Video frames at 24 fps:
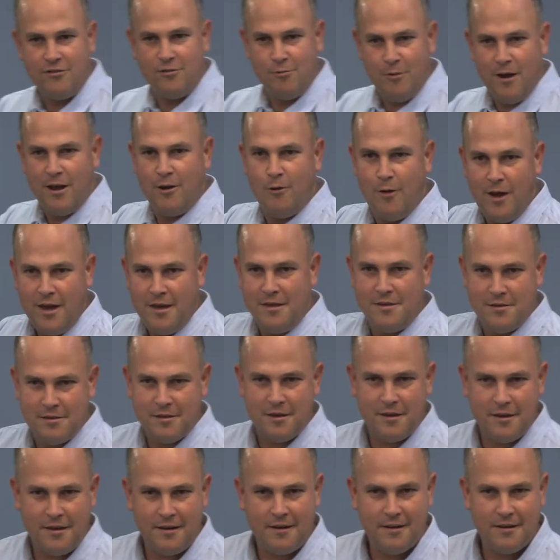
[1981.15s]
to Elohe
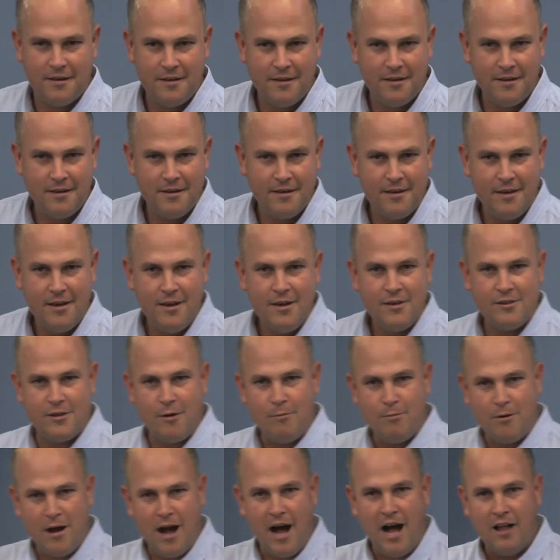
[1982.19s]
Israel.
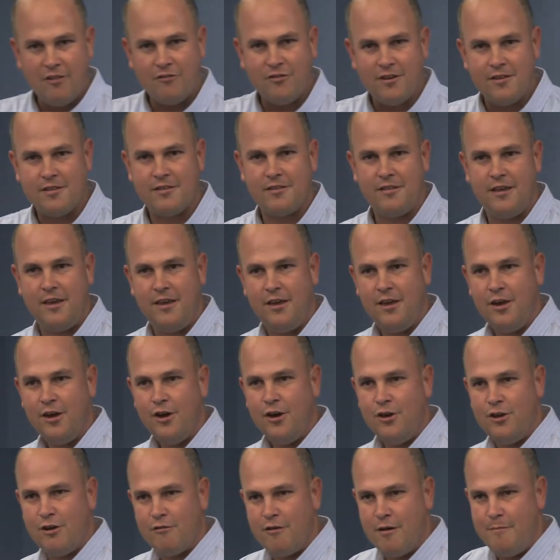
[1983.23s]
Subconsciously,
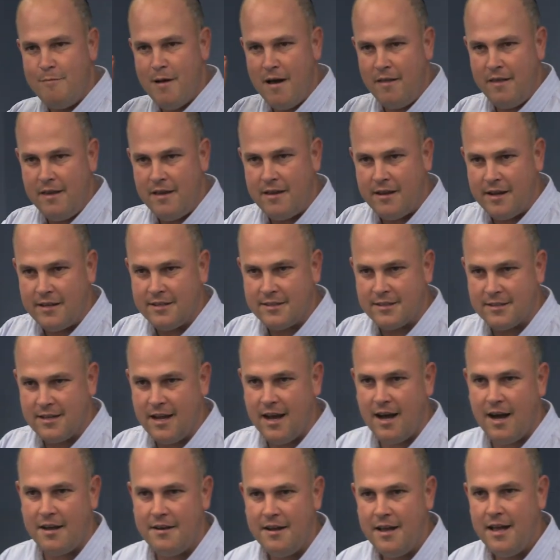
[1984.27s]
you're rebelling against
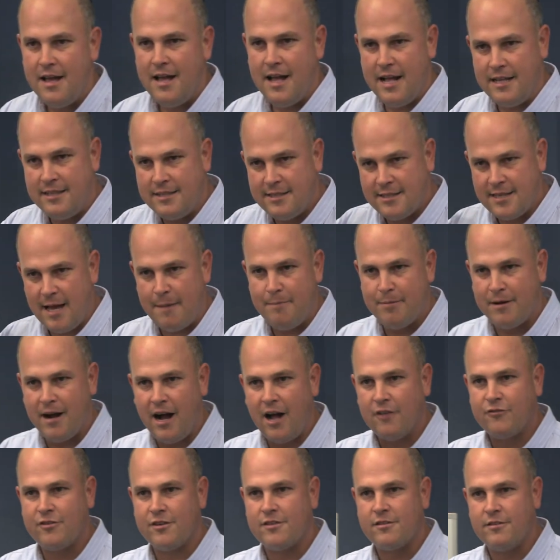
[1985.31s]
God, and
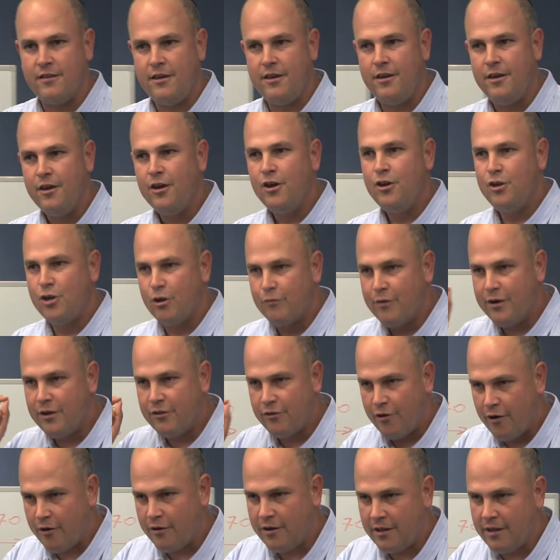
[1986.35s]
subconsciously, you're
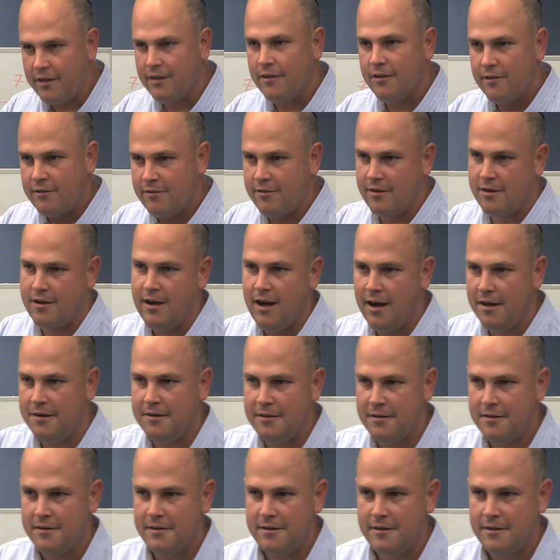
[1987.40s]
returning to God.
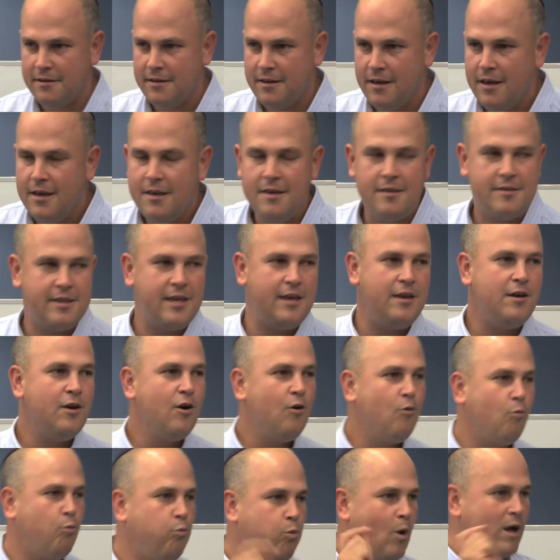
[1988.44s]
You see,
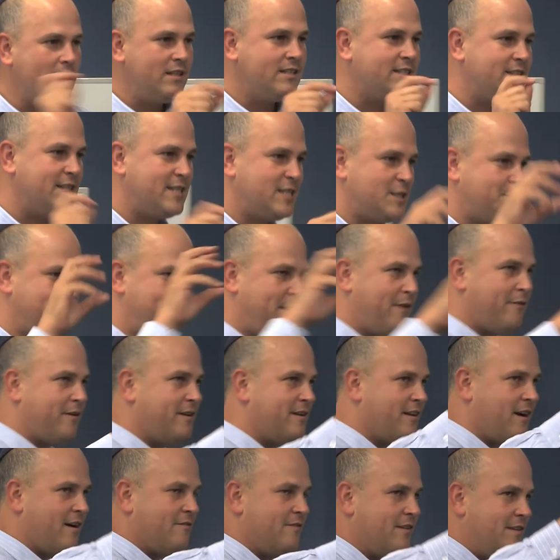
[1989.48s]
once the
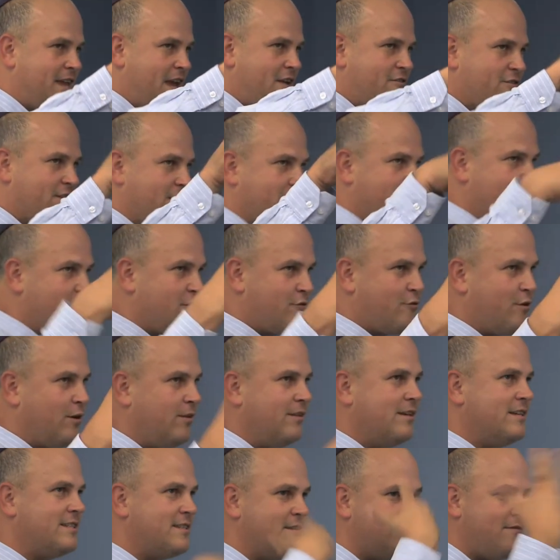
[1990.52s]
spirit of the nation of Israel
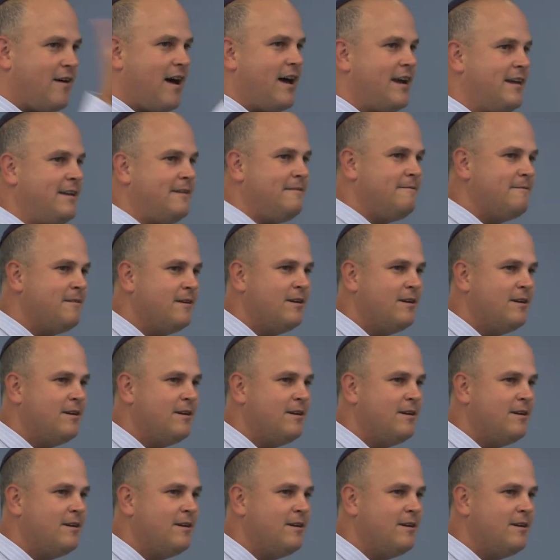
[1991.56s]
is divine,